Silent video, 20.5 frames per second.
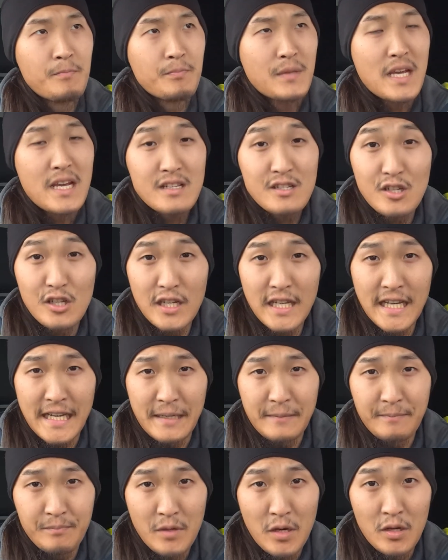
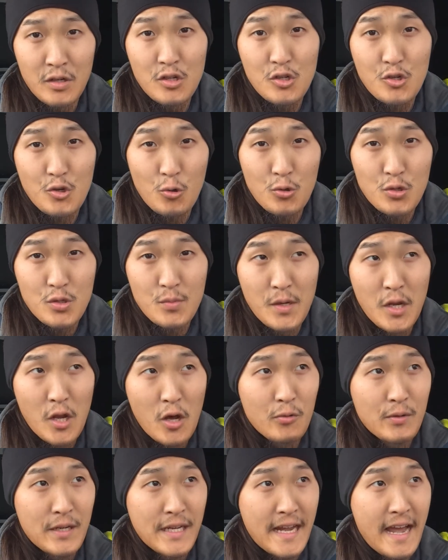Italy, under George
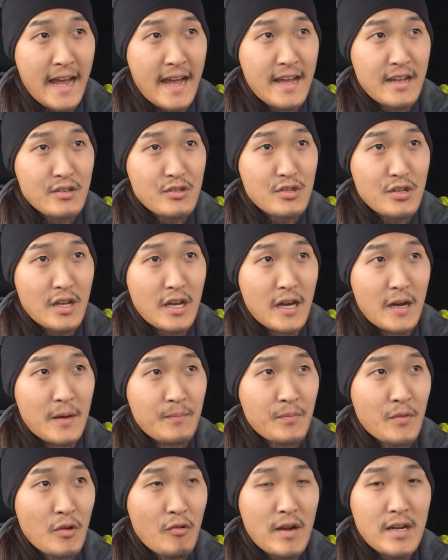Maloney, has
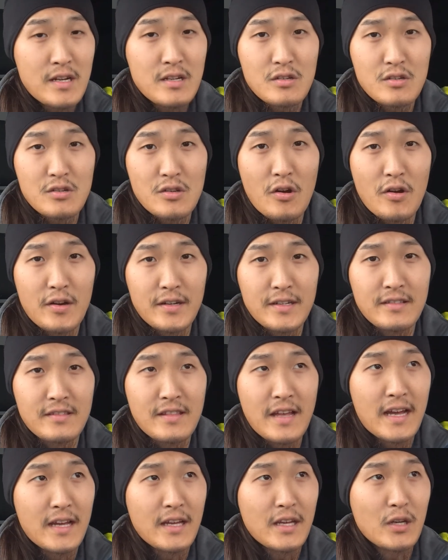already decided
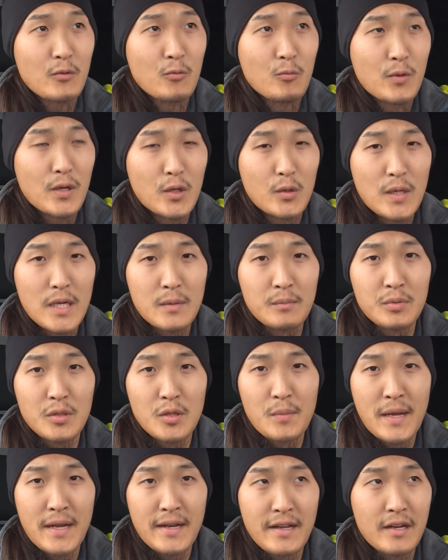that it will
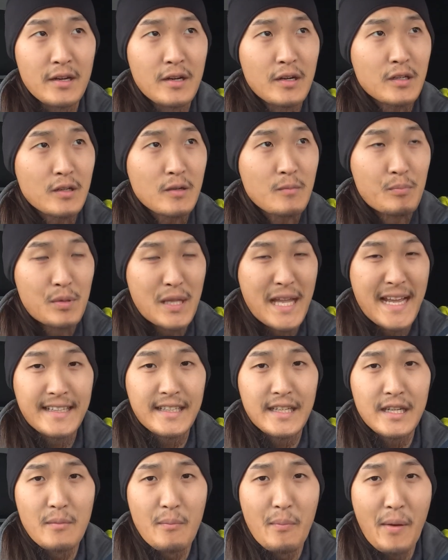implement a
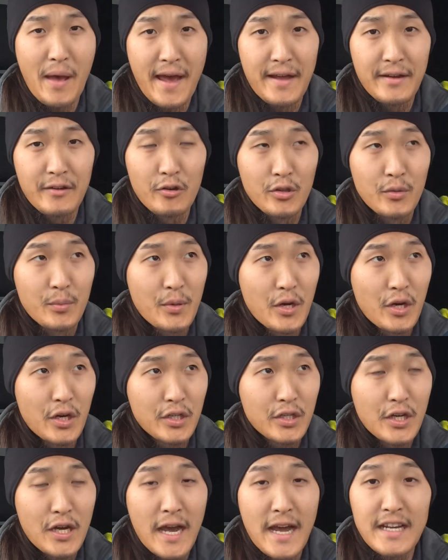blanket ban on the
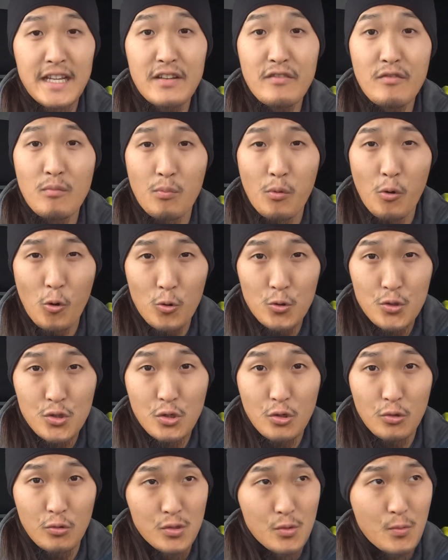burqa, and even
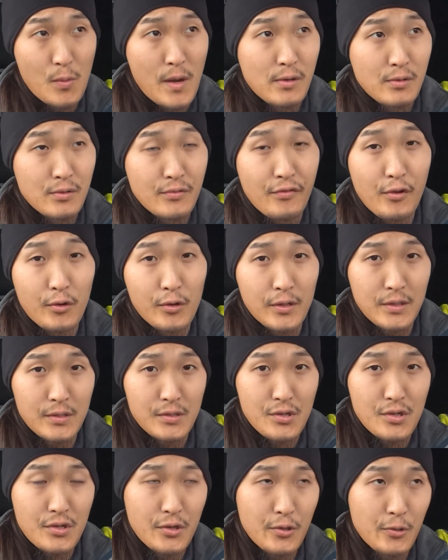Portugal as well is following
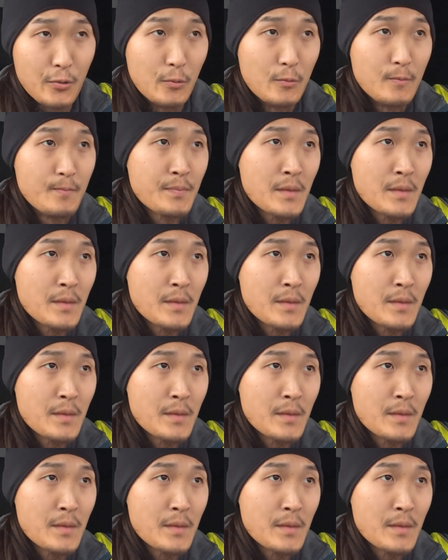suit.